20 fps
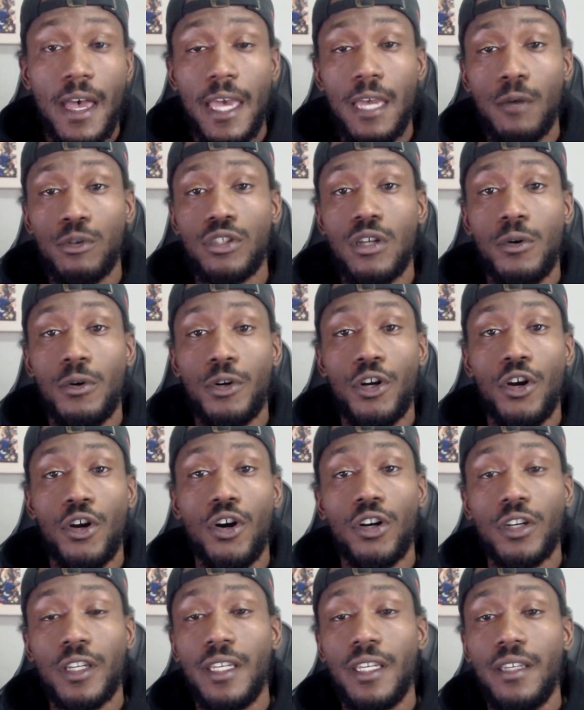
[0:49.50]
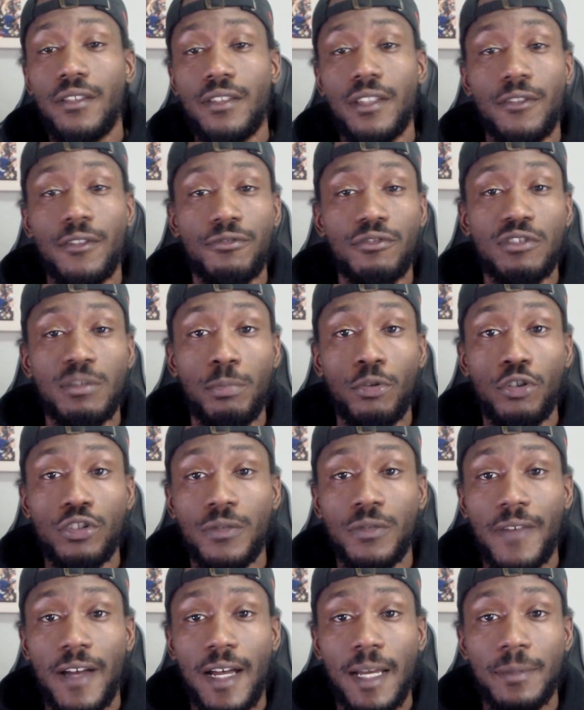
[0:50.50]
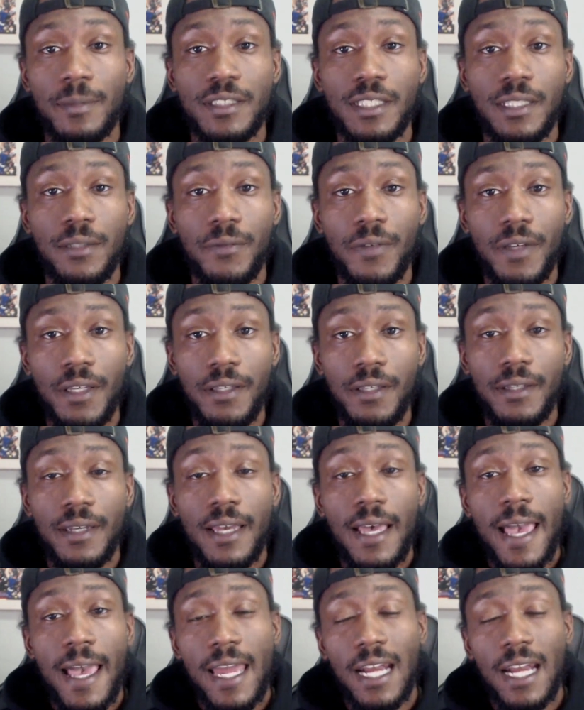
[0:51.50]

Hey, what's going on? Keith here from Sports Vibes T V,